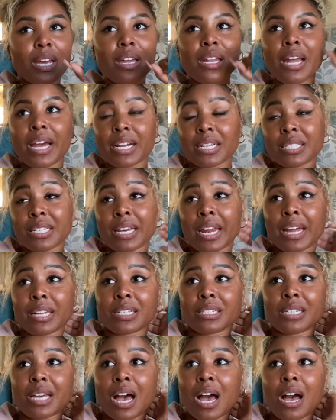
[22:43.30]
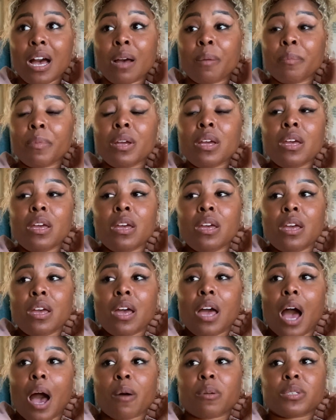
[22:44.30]
like I said, at the time
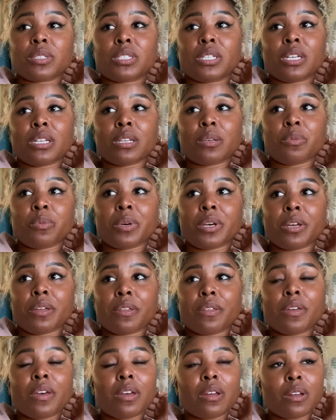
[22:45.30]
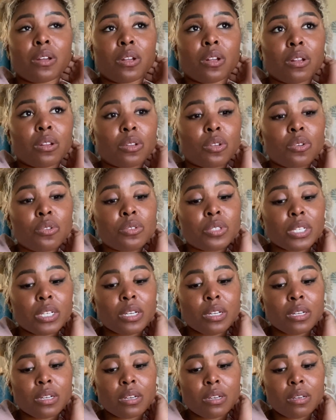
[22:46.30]
I was dealing with
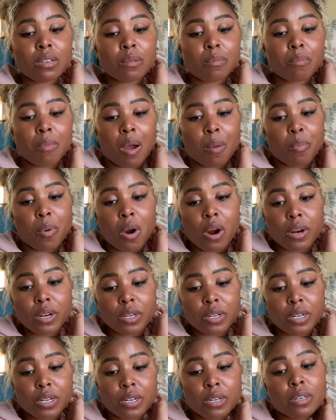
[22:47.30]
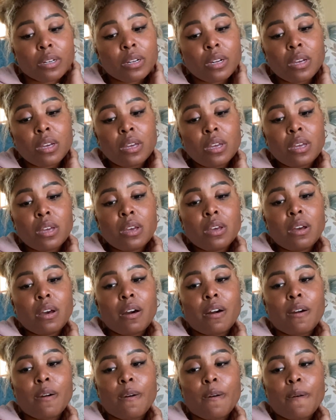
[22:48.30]
losing my partner,
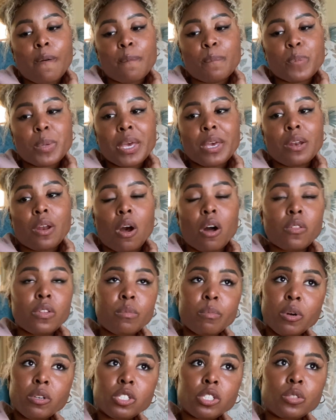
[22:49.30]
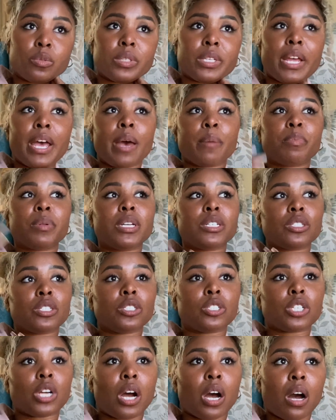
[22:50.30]
um, and all the emotions with that, plus the
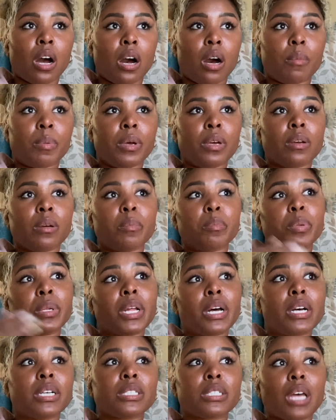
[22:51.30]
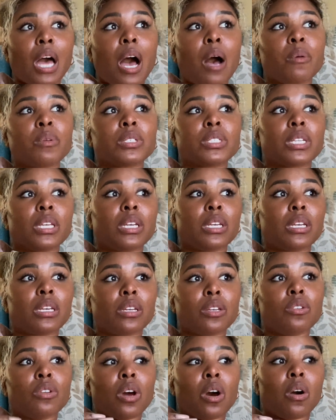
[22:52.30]
job. Plus, I was
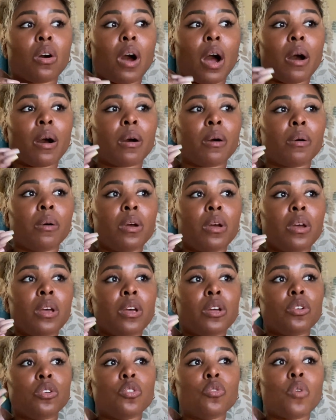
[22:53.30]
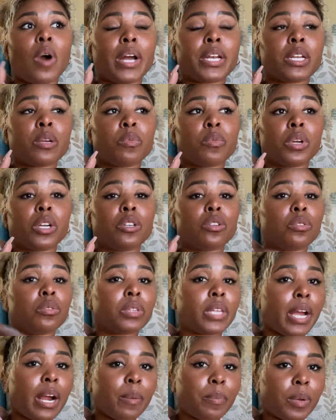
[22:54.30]
thinking, you know, I knew I didn't want to do
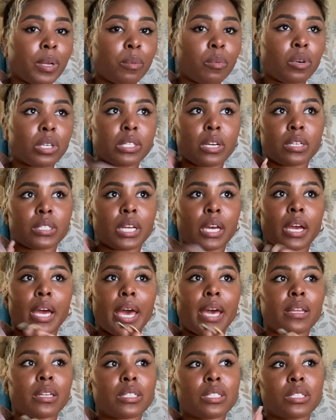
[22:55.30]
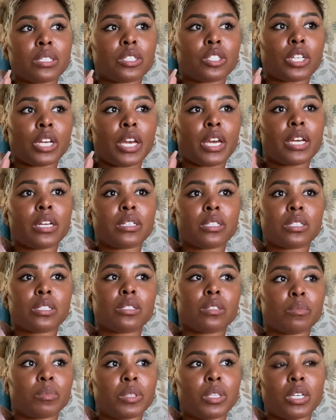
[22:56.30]
therapy anymore. So I was like, hey, this is a chance.
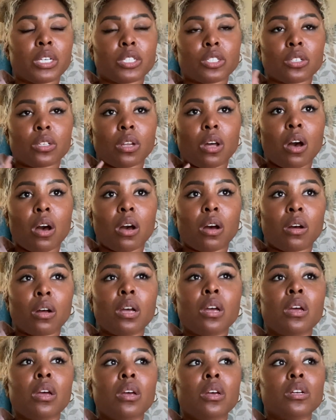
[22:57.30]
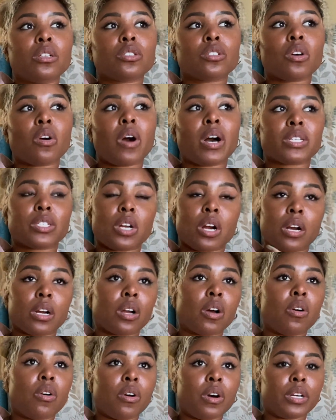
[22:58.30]
Let me look into law. So I started
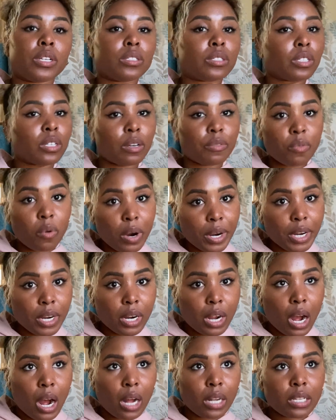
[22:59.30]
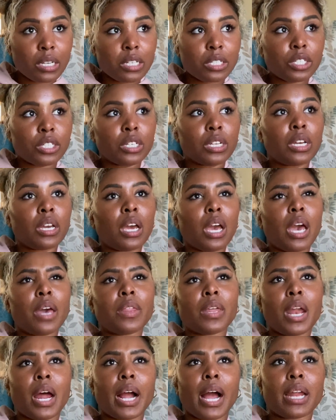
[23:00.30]
going to a four year college. And
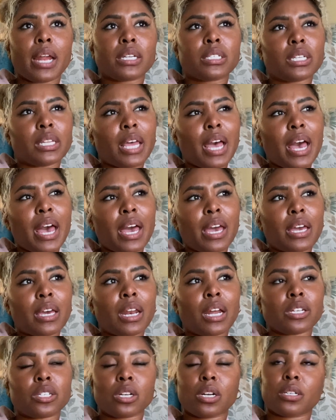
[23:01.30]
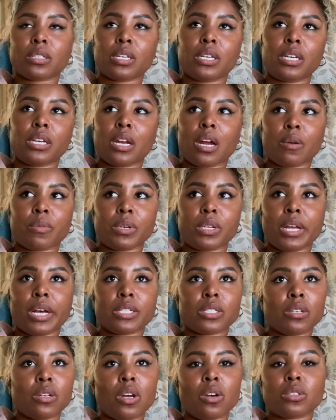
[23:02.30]
then I into that and I started thinking, I
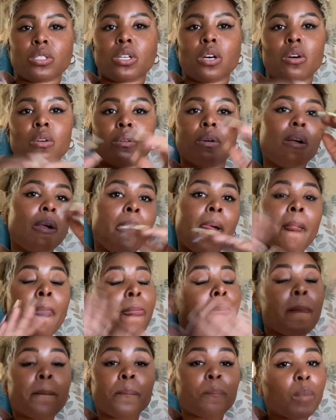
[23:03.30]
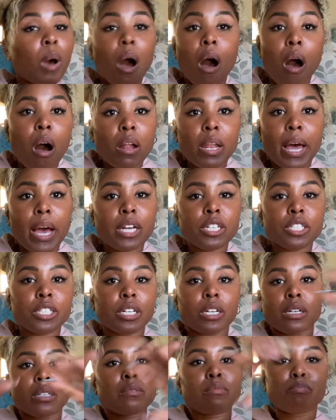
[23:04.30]
realized, oh no. So all last
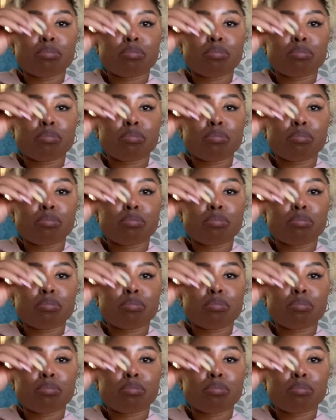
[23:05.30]
year,